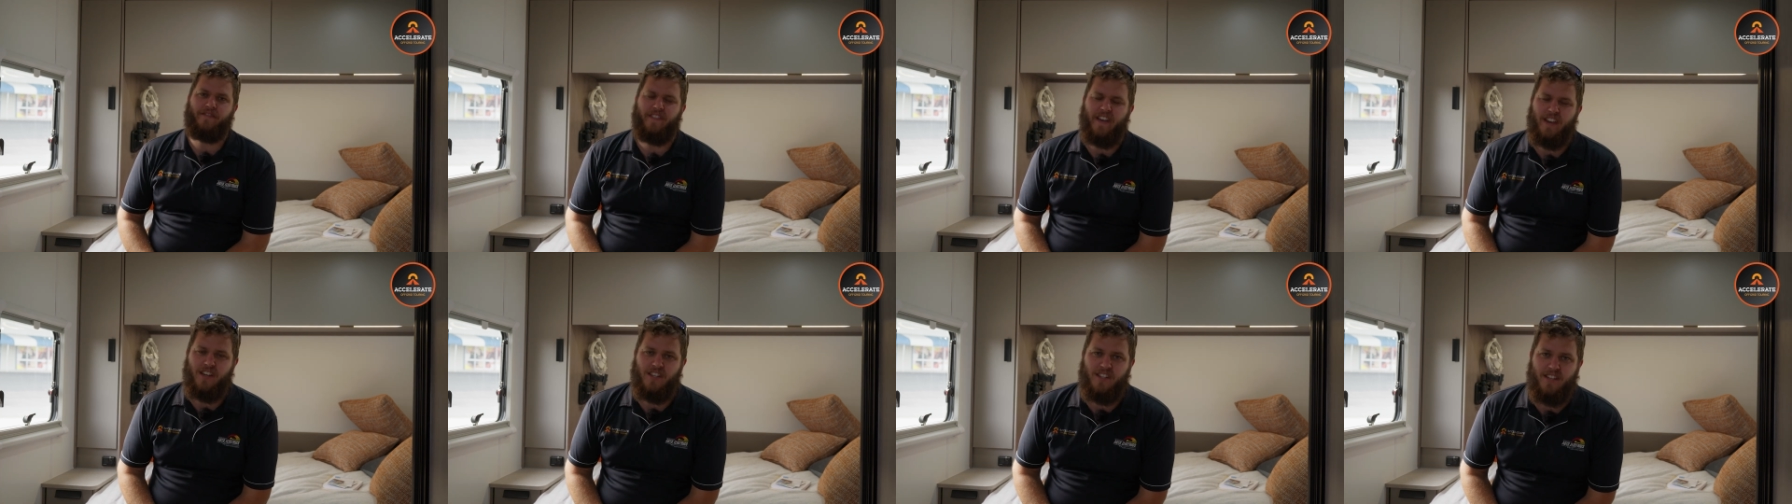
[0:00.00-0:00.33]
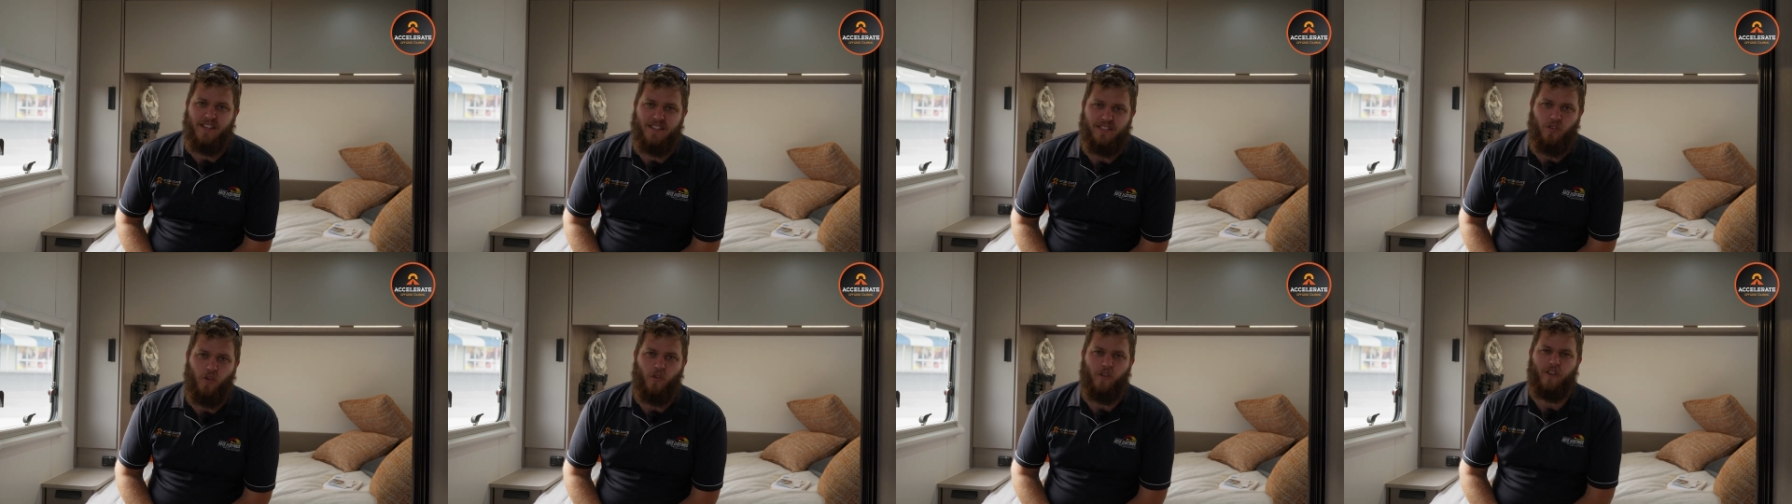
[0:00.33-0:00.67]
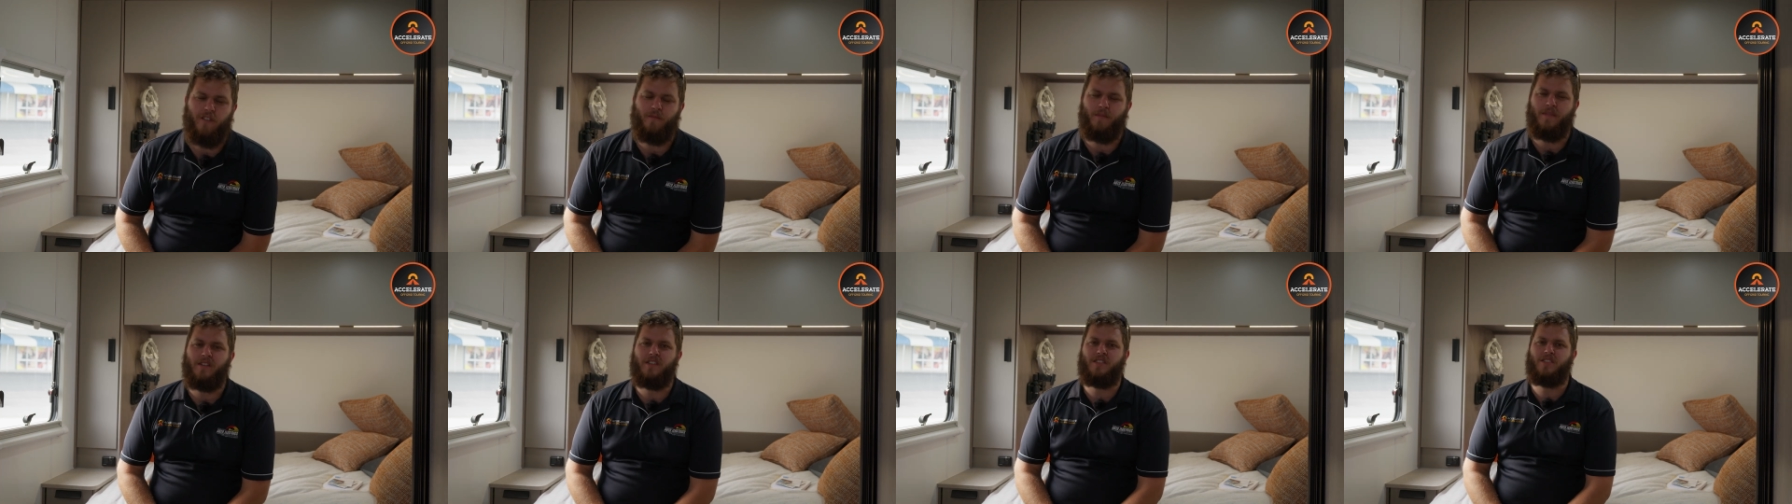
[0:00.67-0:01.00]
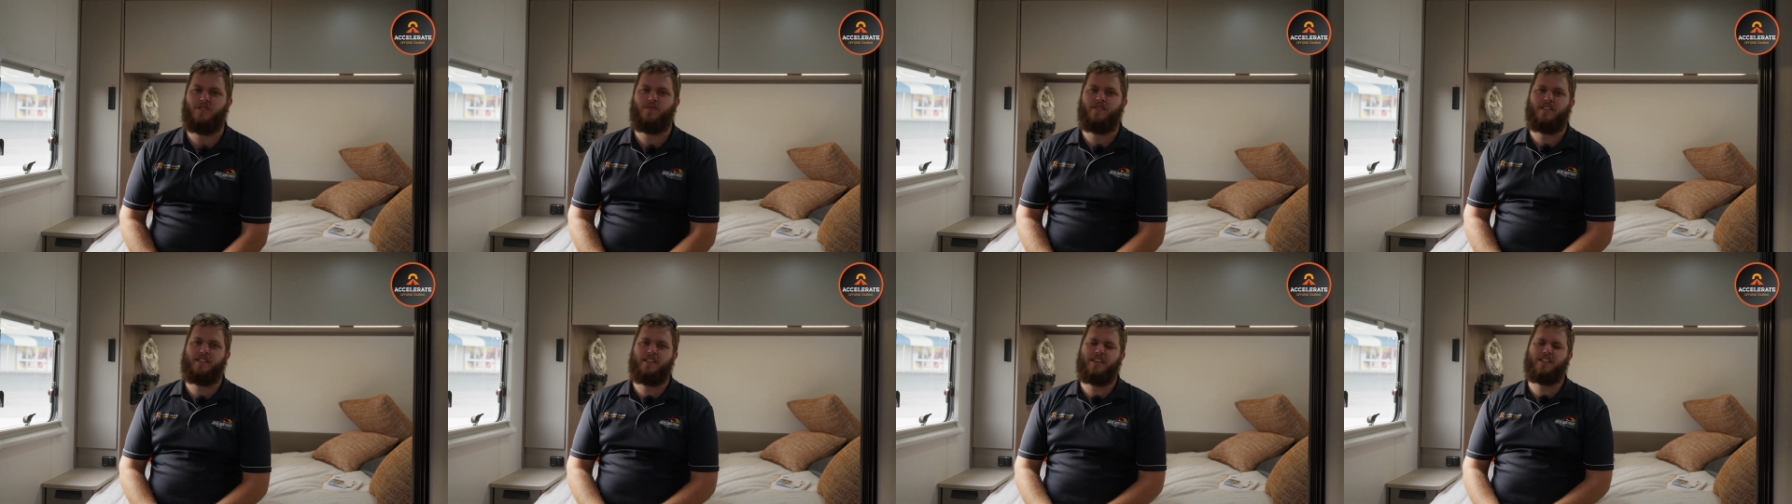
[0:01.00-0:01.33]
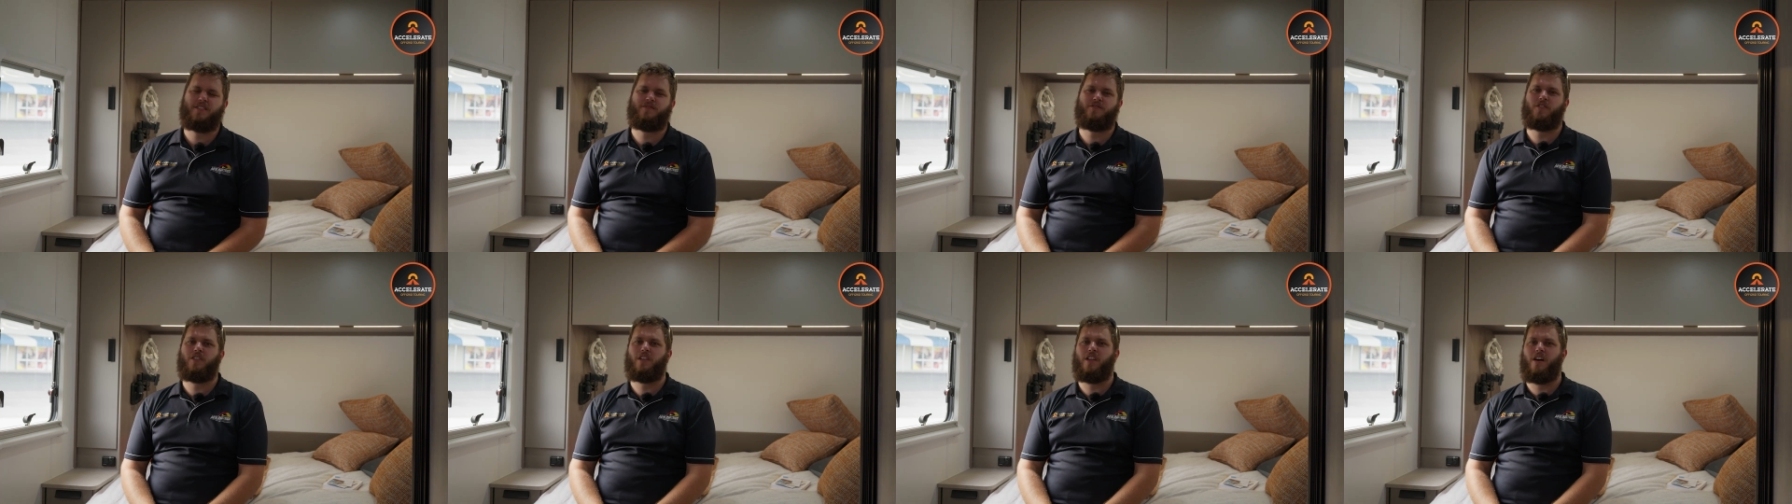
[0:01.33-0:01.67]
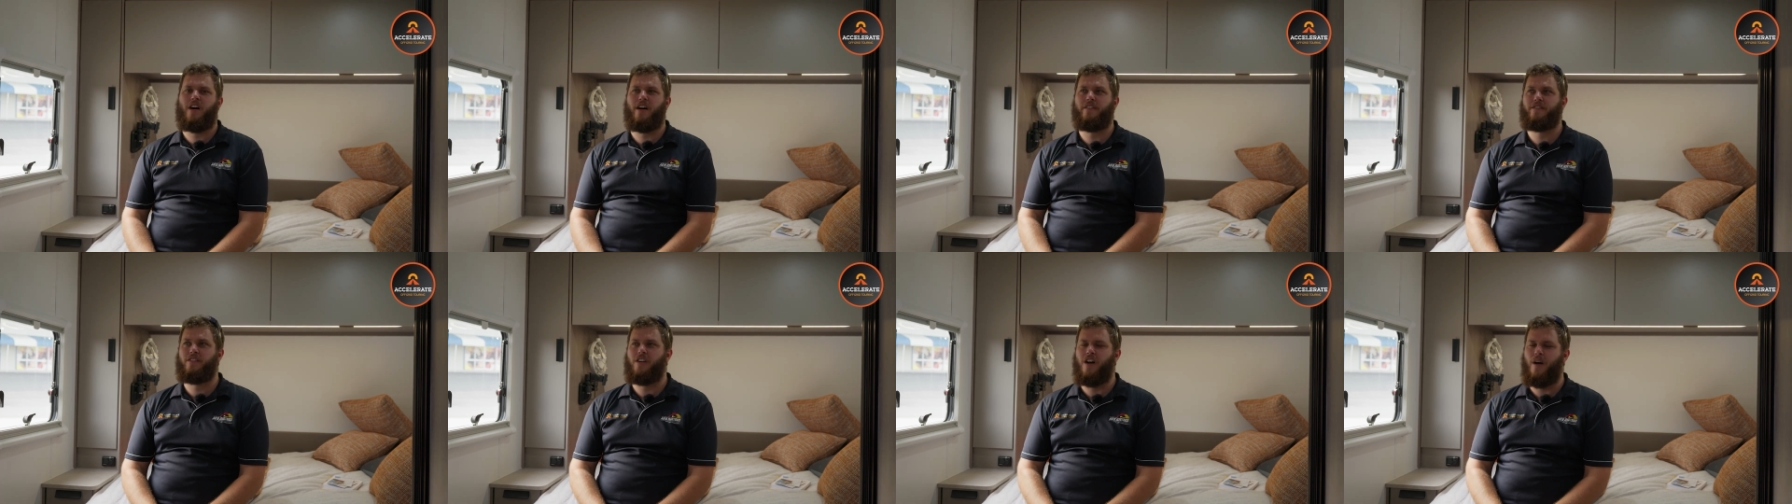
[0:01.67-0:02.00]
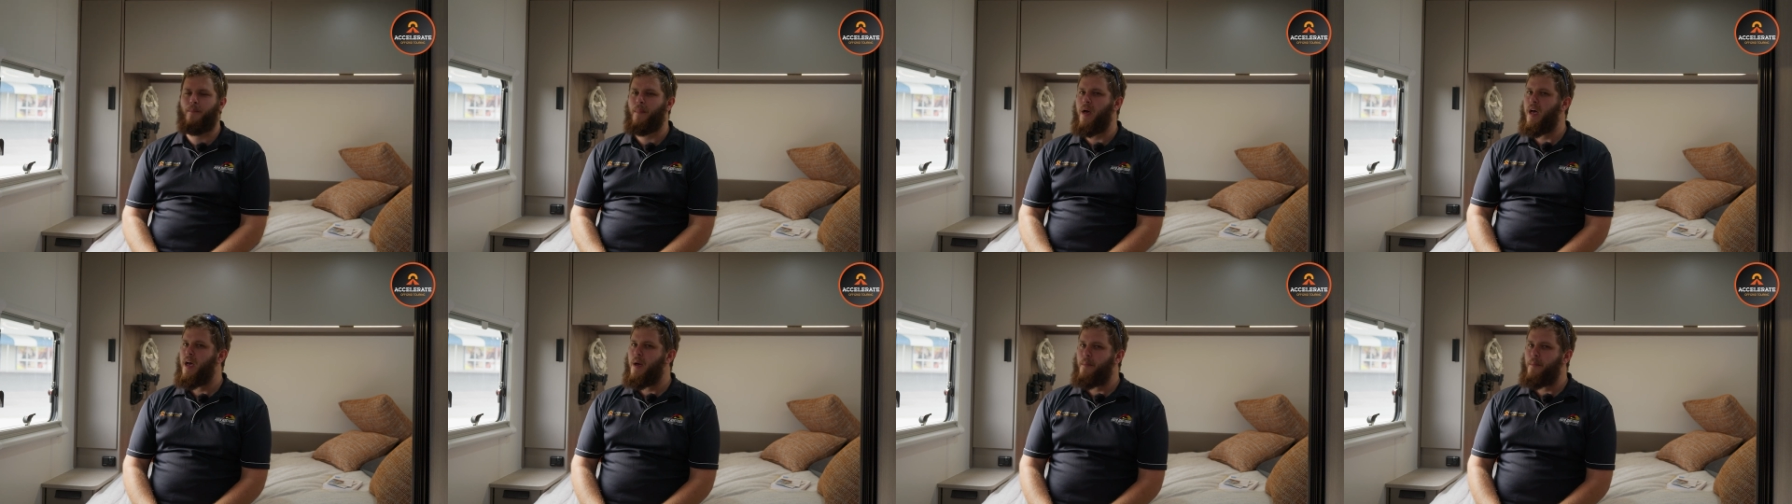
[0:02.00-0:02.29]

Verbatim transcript: adventures or you've been doing this for a lifetime,